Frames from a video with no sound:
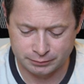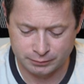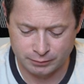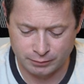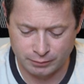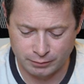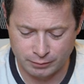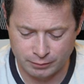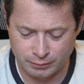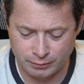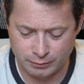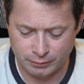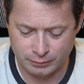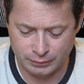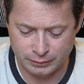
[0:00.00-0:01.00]

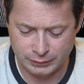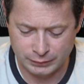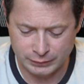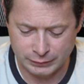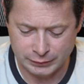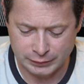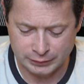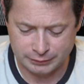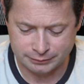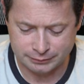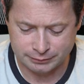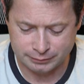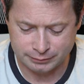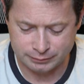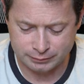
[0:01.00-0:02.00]

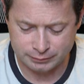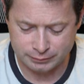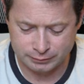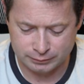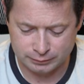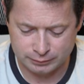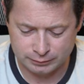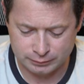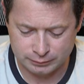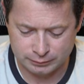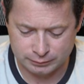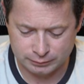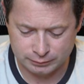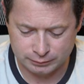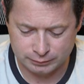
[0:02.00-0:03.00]

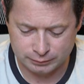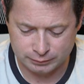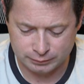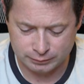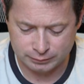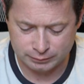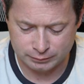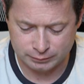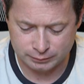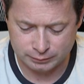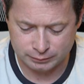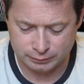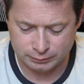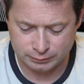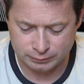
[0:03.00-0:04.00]

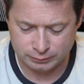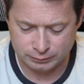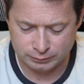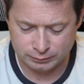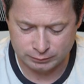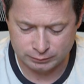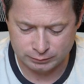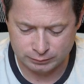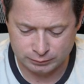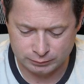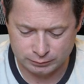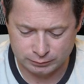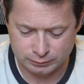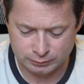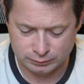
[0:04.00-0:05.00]

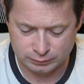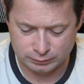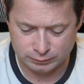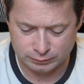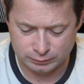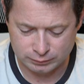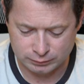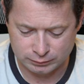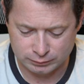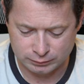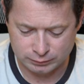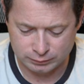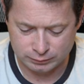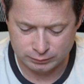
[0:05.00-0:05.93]
(silence)